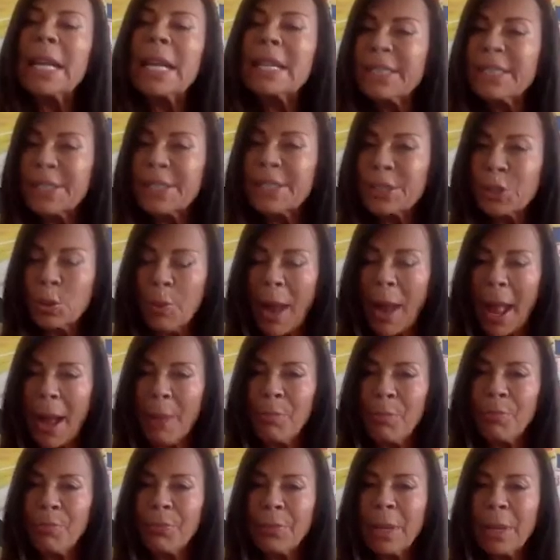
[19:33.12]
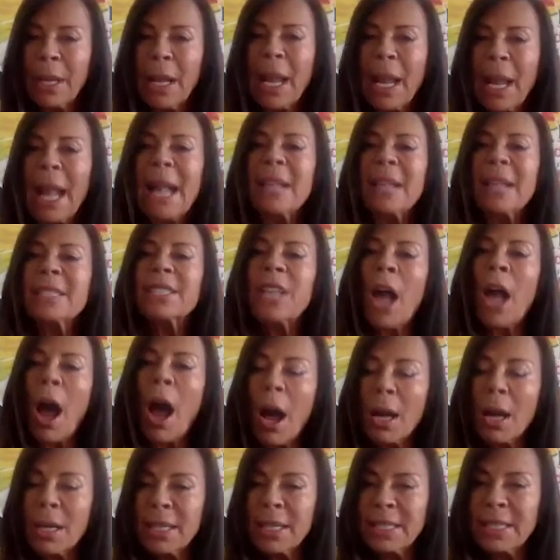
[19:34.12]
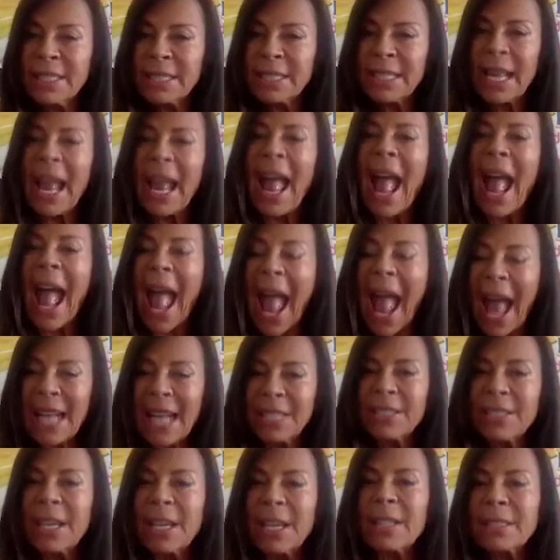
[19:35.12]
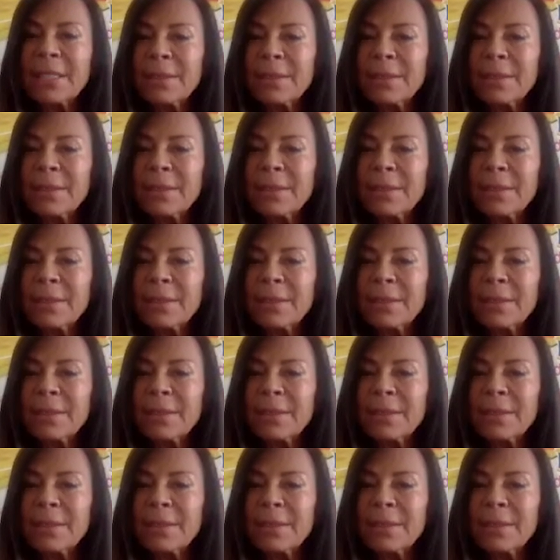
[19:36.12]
Instagram, it's Hugs and